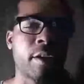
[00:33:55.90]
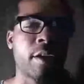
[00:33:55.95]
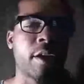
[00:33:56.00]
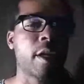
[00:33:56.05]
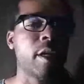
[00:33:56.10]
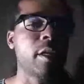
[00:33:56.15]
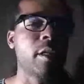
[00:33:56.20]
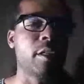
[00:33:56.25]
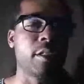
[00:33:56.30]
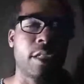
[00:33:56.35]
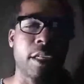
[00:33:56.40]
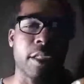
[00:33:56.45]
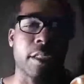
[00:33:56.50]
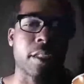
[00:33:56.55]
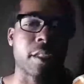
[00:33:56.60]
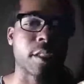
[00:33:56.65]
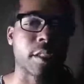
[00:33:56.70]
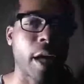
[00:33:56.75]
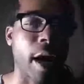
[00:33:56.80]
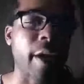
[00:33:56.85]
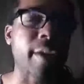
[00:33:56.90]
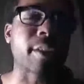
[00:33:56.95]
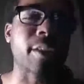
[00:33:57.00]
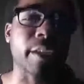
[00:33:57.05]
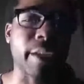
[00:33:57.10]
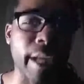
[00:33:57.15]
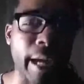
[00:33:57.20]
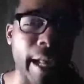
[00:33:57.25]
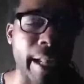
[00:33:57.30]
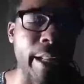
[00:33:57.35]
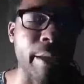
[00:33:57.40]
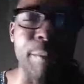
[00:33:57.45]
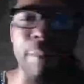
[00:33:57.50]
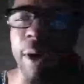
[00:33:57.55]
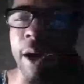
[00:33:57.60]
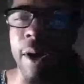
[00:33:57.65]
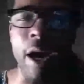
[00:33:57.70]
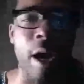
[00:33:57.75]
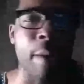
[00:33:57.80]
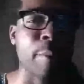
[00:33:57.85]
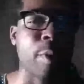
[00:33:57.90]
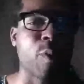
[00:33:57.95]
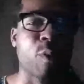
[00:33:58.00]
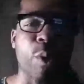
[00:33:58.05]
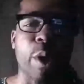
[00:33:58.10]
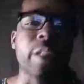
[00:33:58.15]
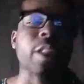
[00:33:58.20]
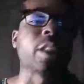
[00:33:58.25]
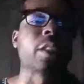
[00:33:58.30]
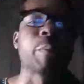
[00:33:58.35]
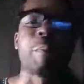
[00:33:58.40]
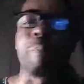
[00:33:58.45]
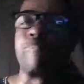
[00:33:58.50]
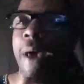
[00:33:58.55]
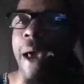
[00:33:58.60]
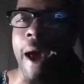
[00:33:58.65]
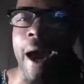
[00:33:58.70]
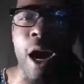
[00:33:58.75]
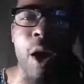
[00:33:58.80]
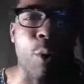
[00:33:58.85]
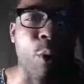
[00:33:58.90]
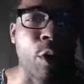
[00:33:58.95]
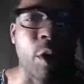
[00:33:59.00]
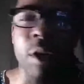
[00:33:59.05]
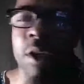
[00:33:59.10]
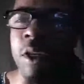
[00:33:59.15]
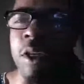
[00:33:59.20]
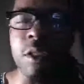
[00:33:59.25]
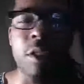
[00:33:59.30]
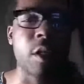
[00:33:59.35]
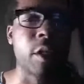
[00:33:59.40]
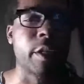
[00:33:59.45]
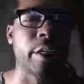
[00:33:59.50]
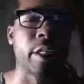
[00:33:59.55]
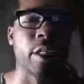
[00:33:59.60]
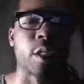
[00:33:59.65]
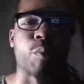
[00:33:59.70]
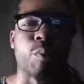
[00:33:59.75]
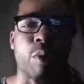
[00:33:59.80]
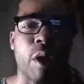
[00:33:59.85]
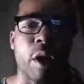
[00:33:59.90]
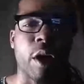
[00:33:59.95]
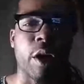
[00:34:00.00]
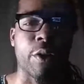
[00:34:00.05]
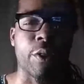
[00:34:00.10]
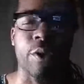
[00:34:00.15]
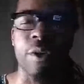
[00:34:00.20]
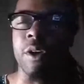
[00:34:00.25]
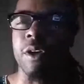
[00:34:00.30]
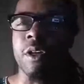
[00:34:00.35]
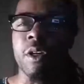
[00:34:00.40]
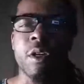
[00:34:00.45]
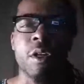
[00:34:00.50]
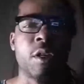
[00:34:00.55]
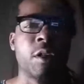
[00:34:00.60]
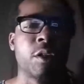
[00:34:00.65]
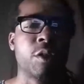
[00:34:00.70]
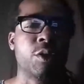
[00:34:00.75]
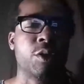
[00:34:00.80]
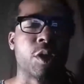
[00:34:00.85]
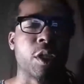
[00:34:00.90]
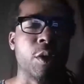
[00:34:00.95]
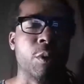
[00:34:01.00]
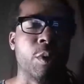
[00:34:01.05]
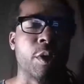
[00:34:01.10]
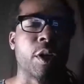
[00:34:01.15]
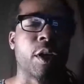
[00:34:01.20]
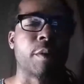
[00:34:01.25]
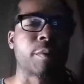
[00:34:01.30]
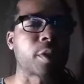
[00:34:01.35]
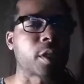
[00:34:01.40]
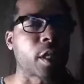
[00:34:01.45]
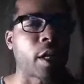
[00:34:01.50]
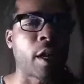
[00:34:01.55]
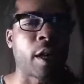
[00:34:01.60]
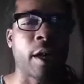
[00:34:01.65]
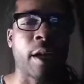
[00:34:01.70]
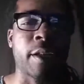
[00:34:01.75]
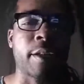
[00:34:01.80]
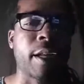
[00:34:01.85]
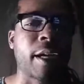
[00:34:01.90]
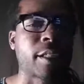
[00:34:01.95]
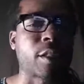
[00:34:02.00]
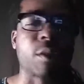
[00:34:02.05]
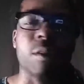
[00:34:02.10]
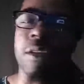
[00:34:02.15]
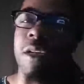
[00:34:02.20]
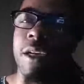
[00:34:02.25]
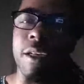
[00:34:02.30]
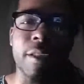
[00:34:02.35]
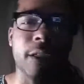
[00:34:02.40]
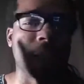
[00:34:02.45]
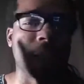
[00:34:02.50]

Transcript: This is Dr. Khalid Muhammad, rest in power to this brother. You see what I'm saying? And